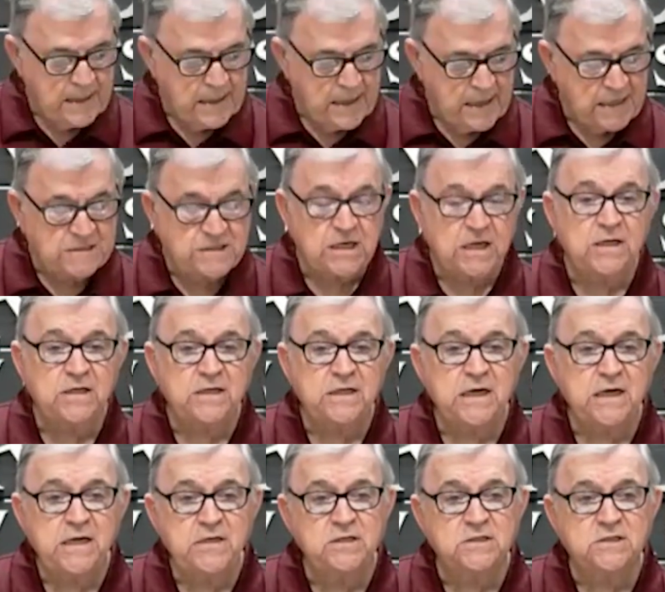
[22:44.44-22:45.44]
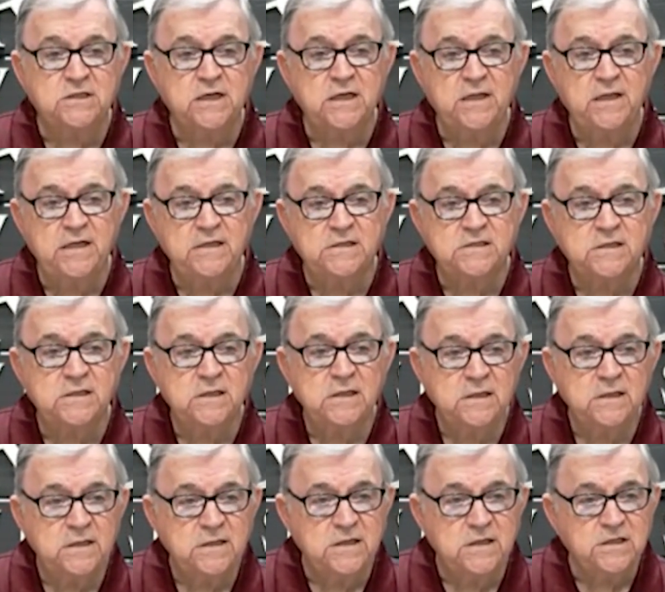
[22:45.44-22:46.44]
As he continues in this
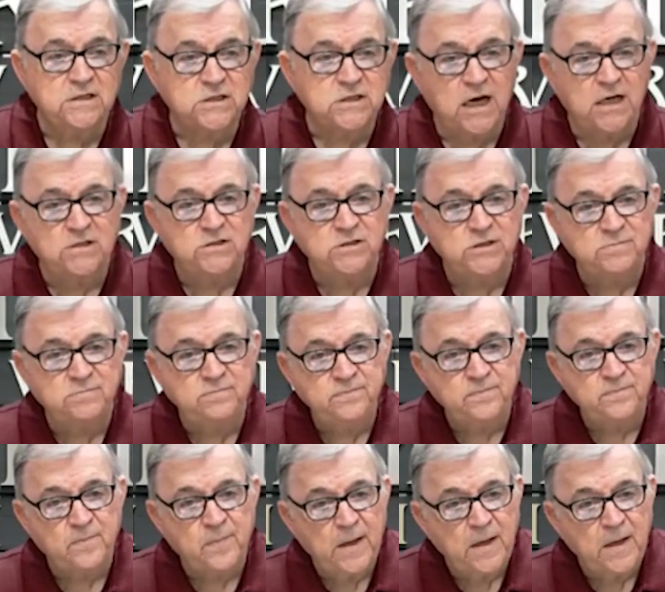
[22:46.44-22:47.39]
discussion,